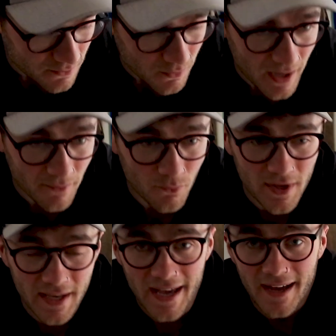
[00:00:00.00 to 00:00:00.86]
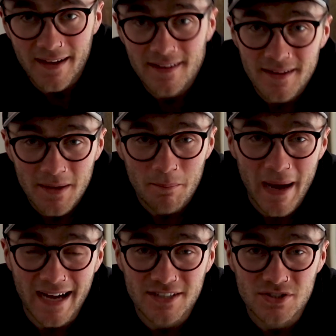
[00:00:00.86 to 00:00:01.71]
when we get
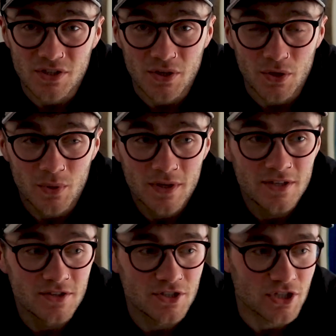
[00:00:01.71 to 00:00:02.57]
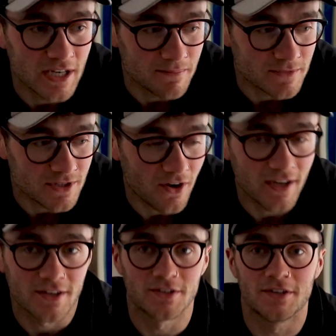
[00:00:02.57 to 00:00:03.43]
back to the gyms,
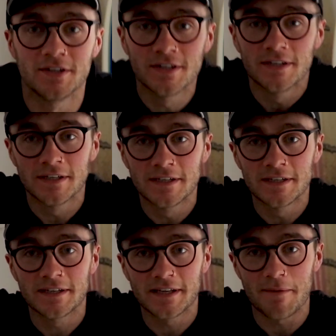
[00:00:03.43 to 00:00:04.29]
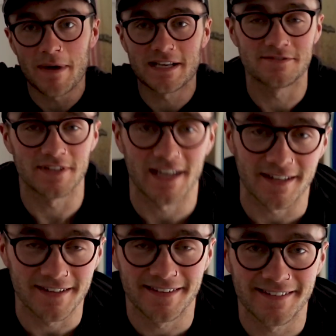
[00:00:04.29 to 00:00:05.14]
I can get massive
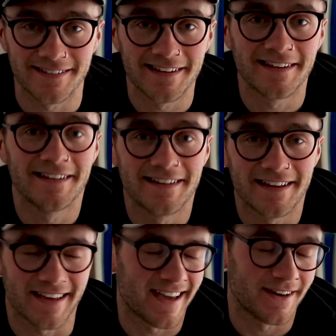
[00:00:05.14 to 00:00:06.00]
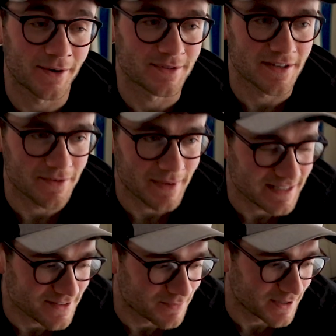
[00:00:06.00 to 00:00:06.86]
again. Again, I was never
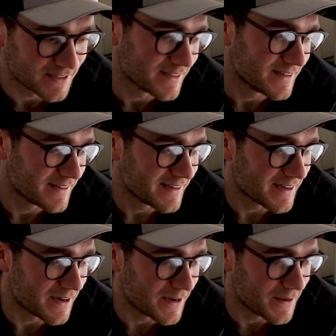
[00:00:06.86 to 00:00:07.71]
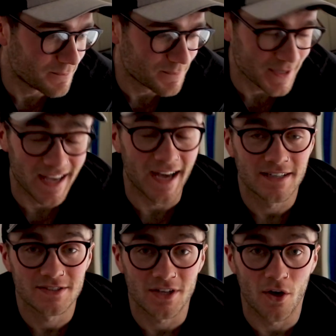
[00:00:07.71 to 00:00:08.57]
massive, but
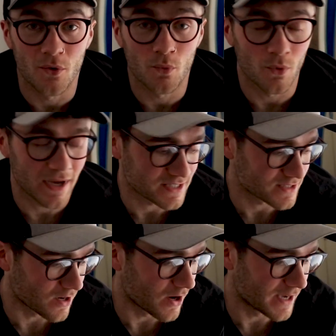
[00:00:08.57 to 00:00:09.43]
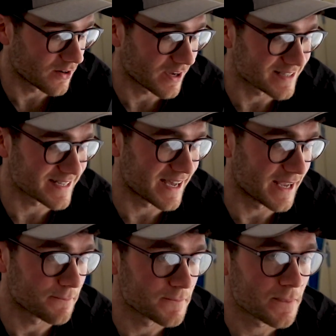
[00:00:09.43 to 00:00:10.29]
yeah, so we'll get started. Like I say,